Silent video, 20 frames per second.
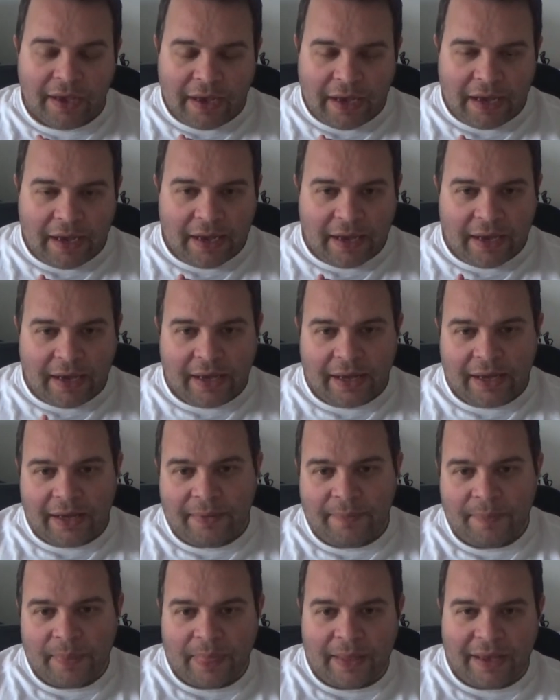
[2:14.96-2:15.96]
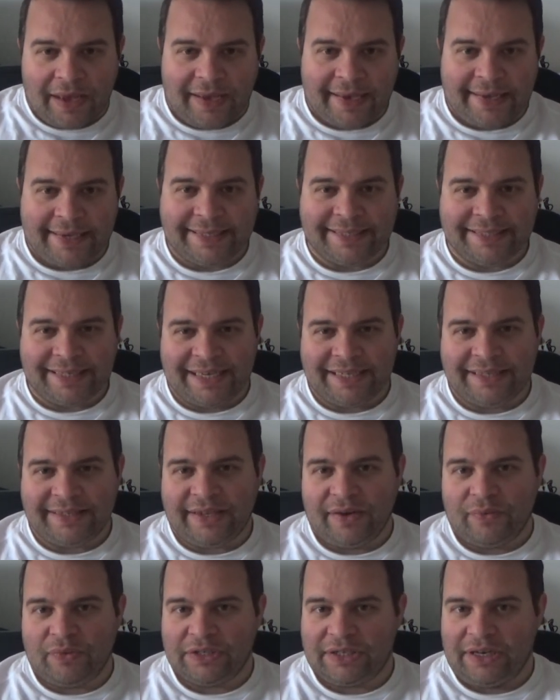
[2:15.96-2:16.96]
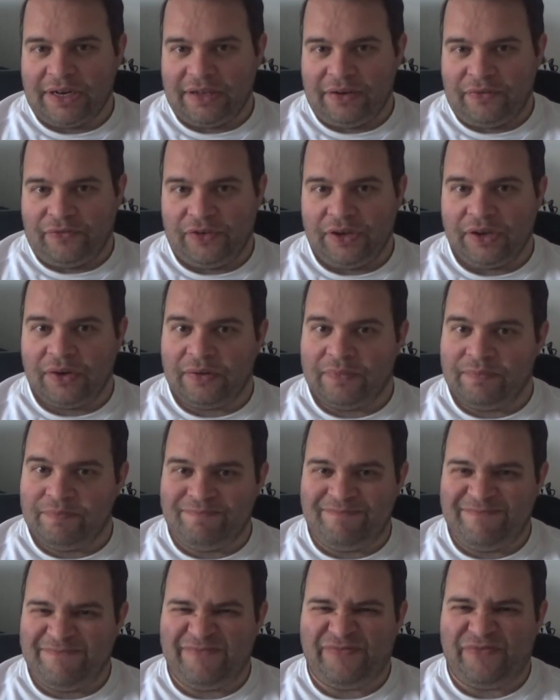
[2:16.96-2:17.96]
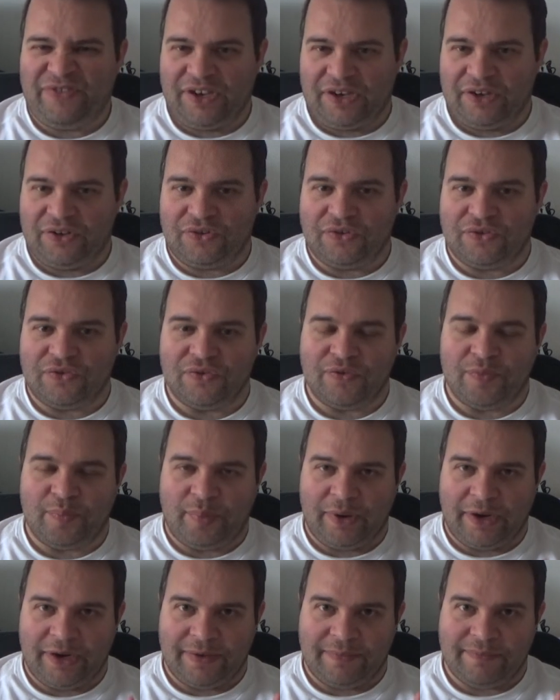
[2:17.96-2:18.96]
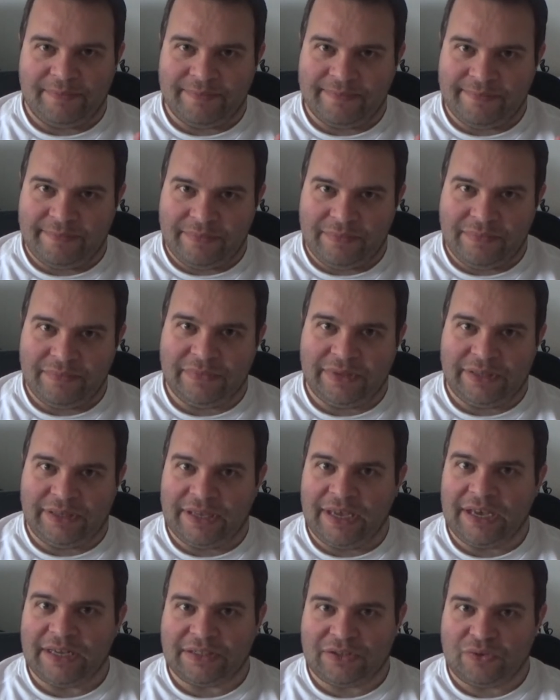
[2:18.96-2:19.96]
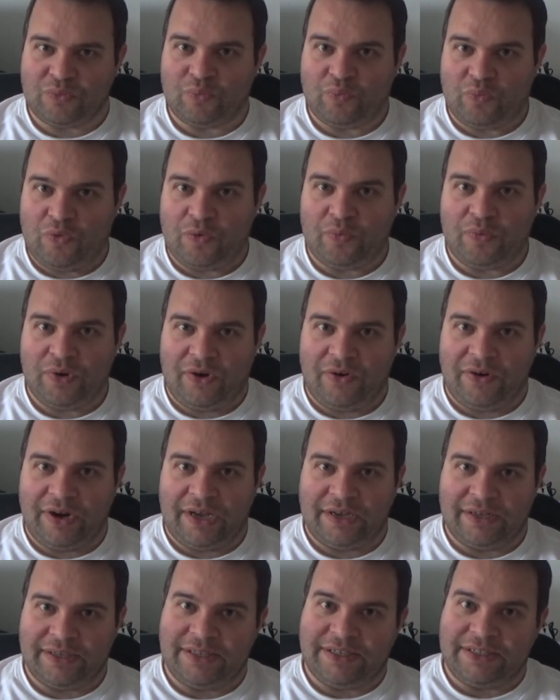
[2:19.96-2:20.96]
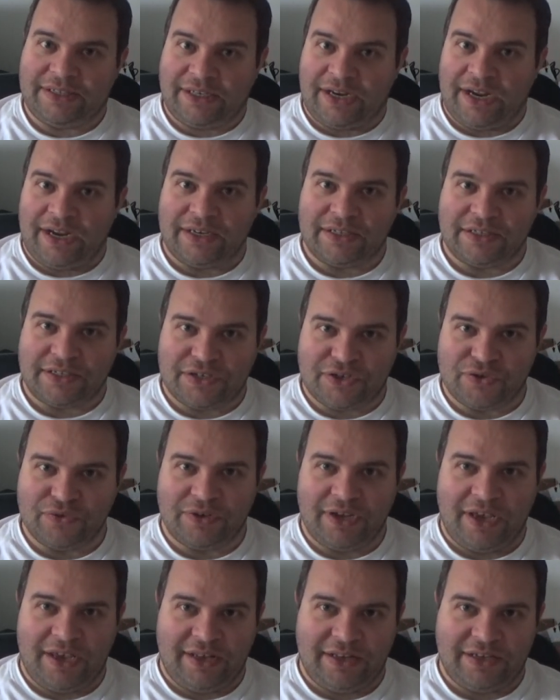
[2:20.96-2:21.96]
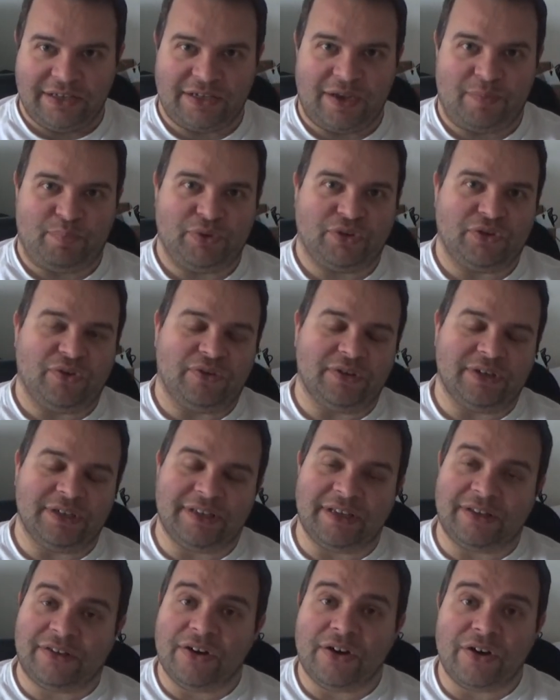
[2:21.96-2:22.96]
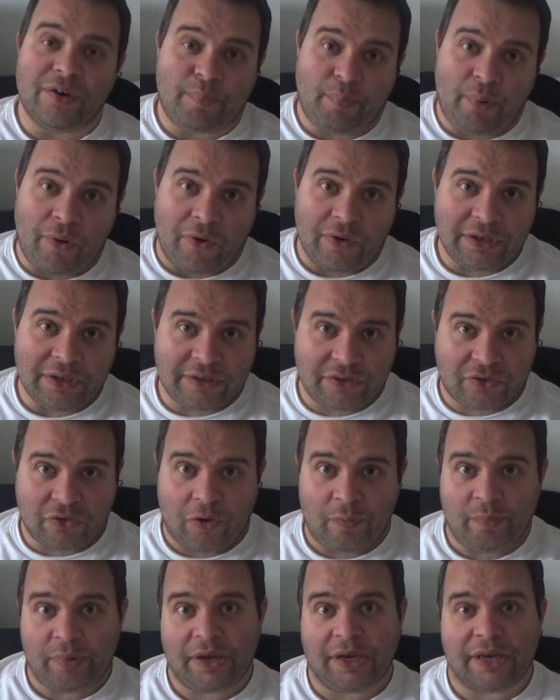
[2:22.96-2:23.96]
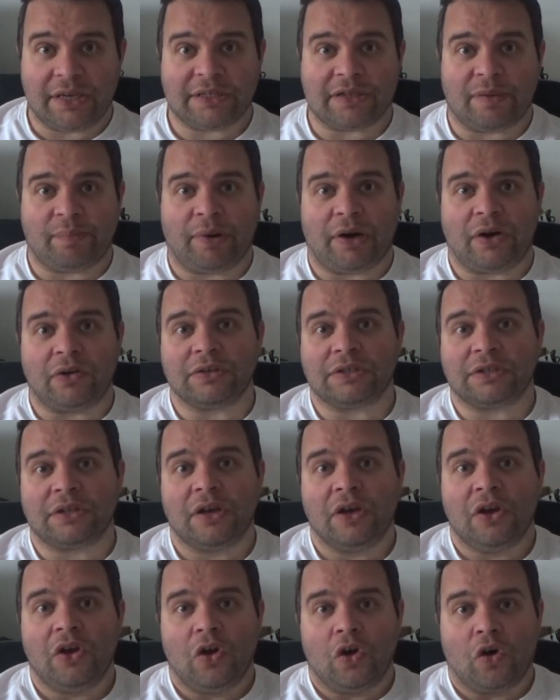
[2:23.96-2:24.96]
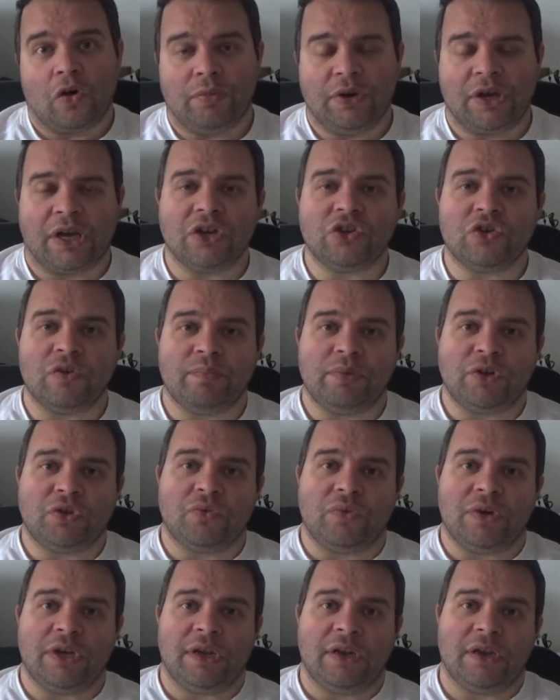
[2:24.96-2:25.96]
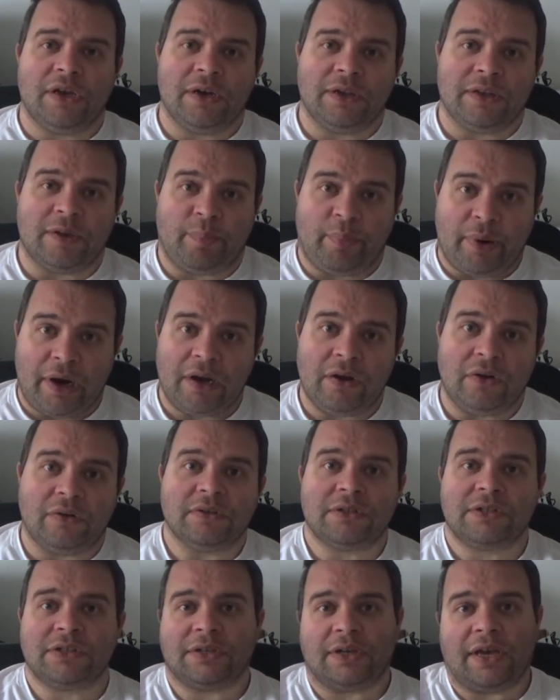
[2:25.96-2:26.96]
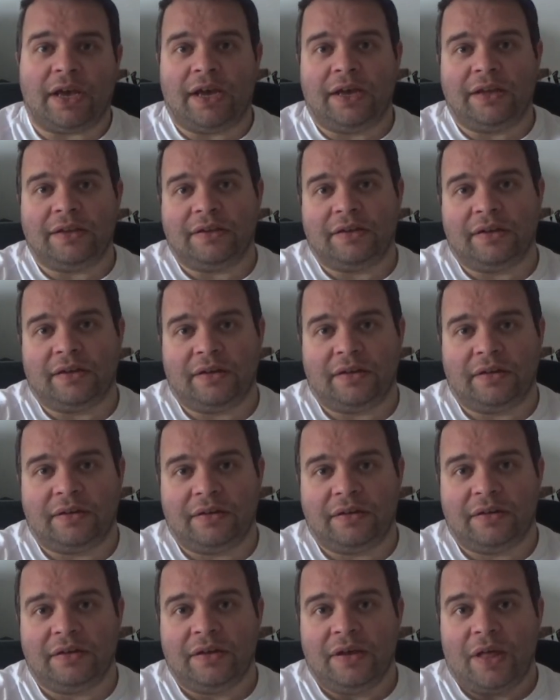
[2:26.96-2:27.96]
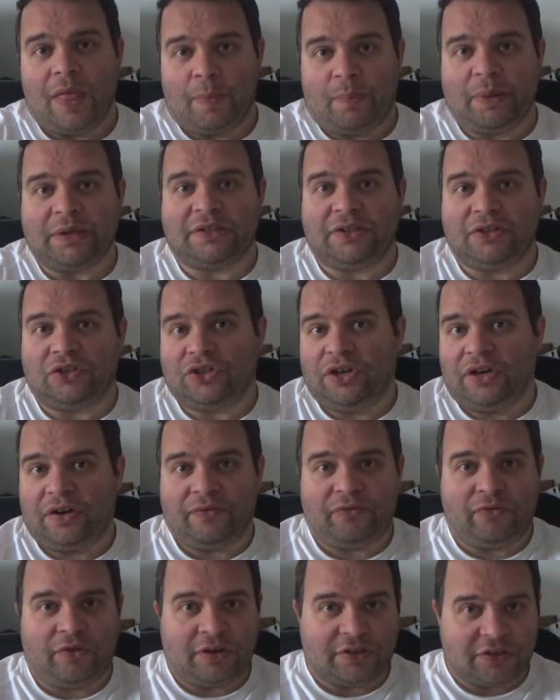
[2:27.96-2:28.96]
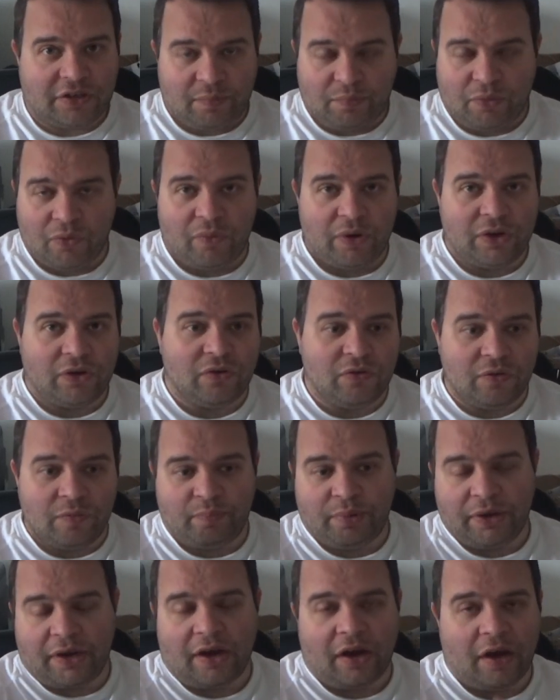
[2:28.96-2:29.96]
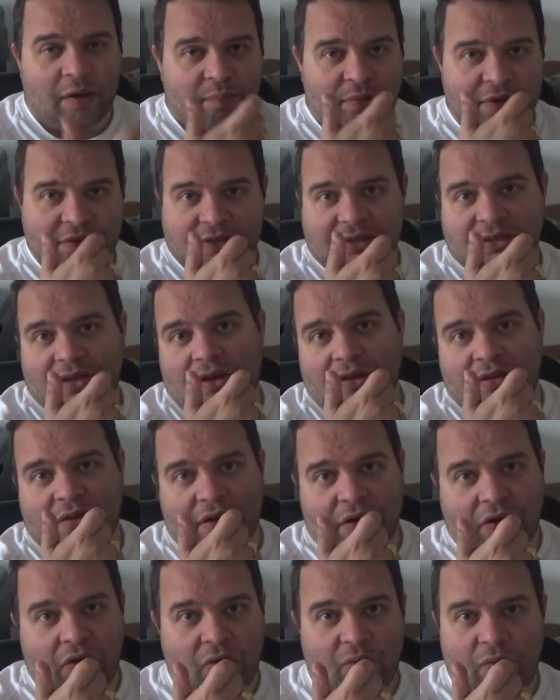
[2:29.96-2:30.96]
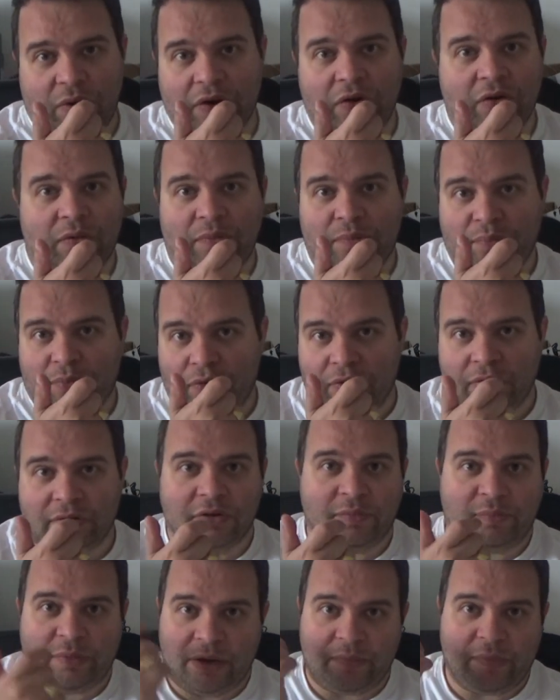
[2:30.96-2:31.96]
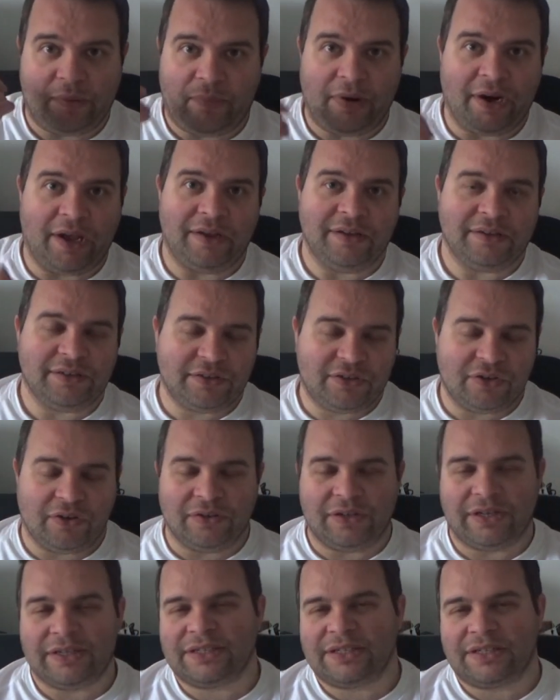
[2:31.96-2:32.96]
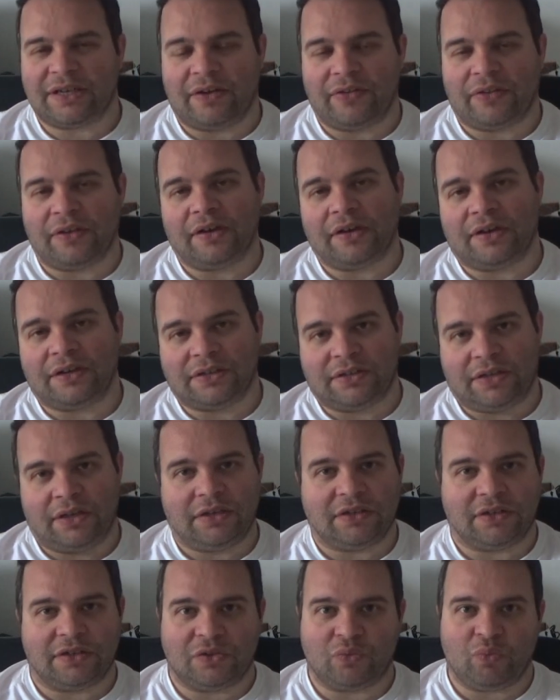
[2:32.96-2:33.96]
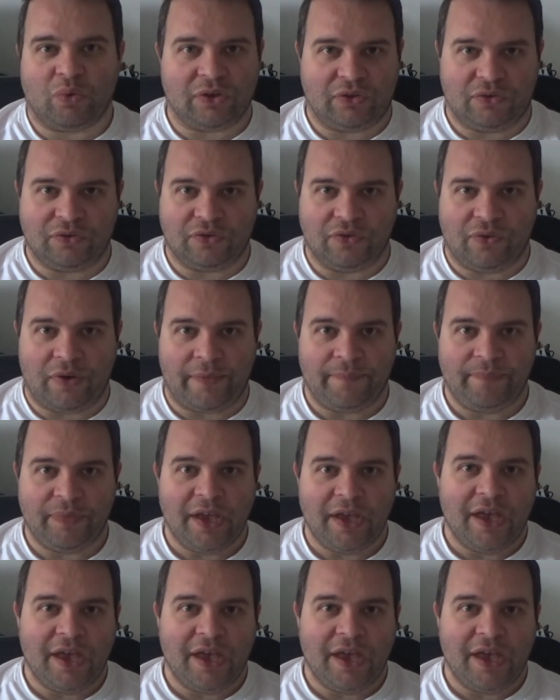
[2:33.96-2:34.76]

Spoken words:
And there was a lot of thinking to do, but that's what we're gonna discuss today in this episode. The third topic is about communication between the pilots and the passenger. For example, when you pick up and say hello, welcome on board, or blah blah blah. So that's, I think, is the easiest one to do it.